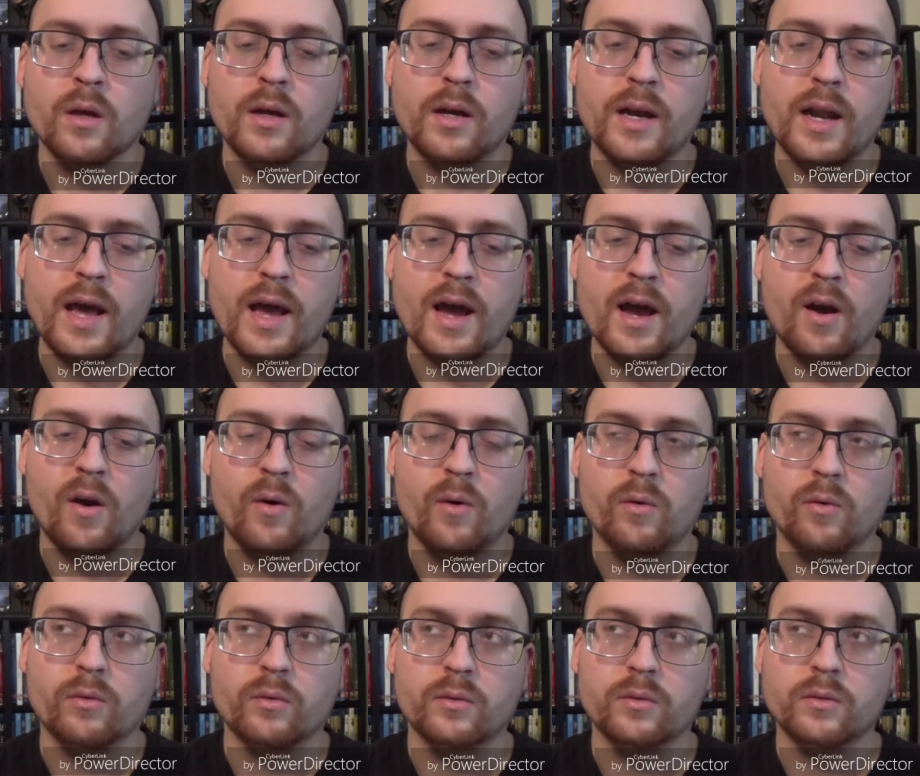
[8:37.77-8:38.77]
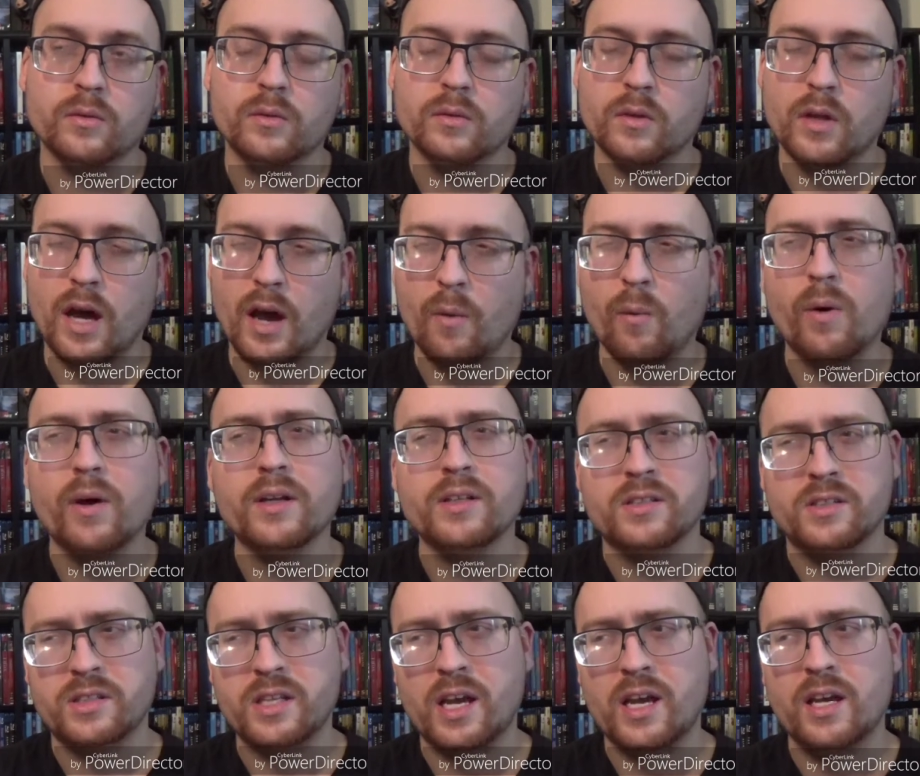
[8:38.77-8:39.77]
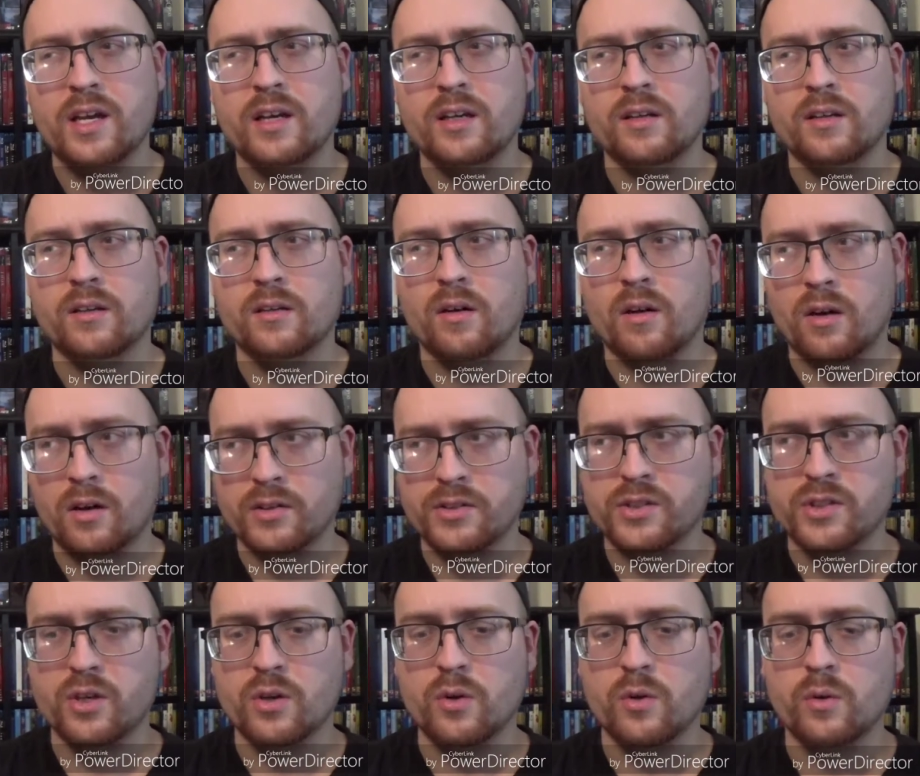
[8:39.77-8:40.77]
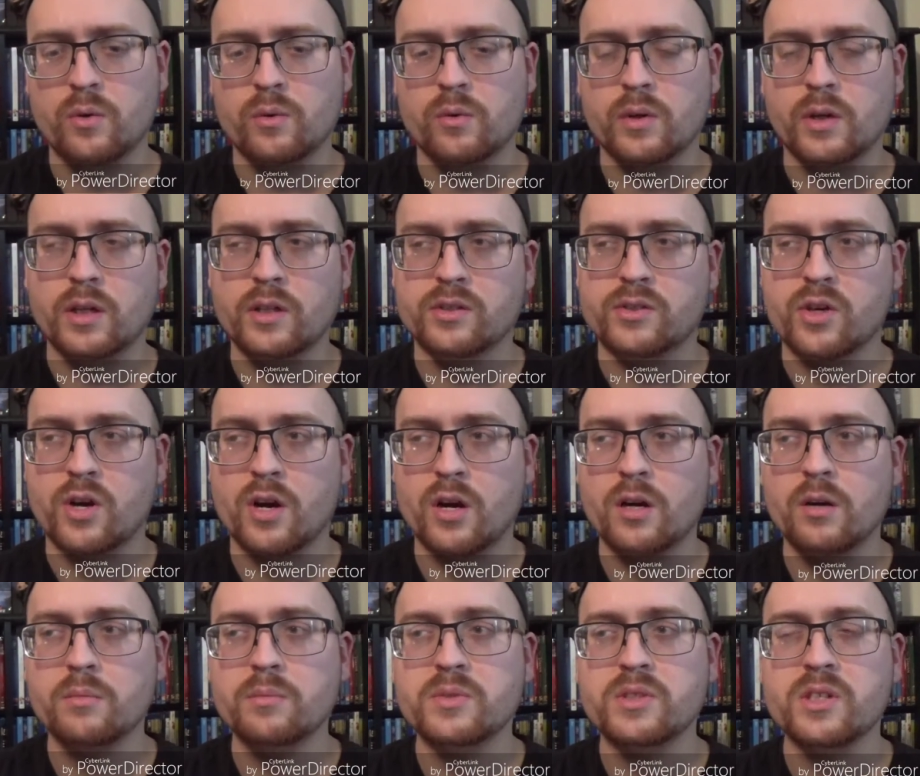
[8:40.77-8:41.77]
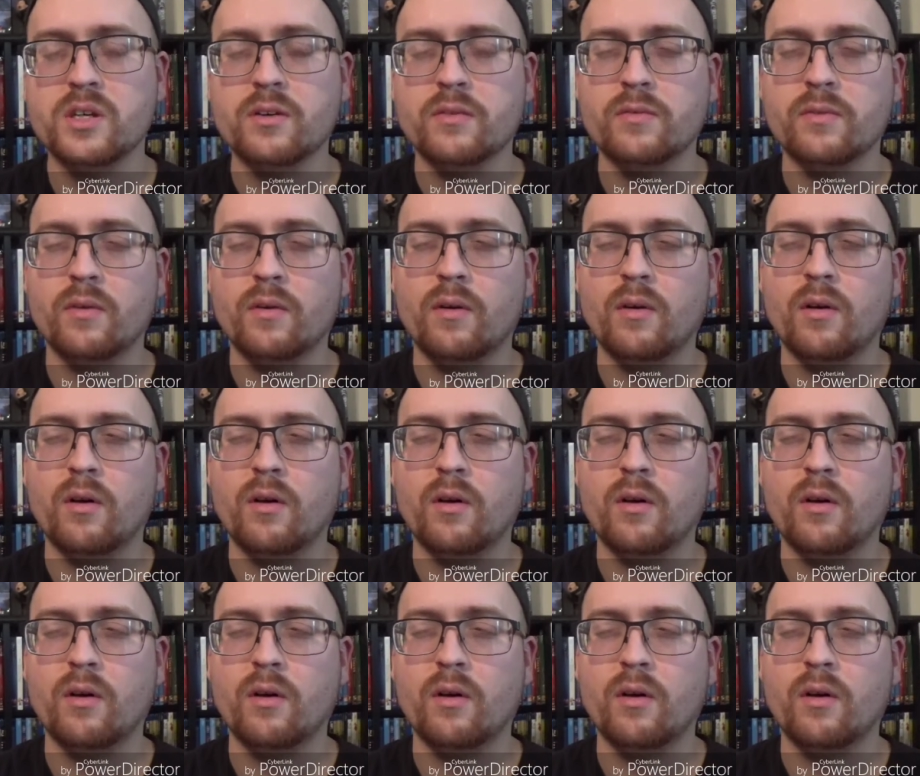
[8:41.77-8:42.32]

Now I want to say also in terms of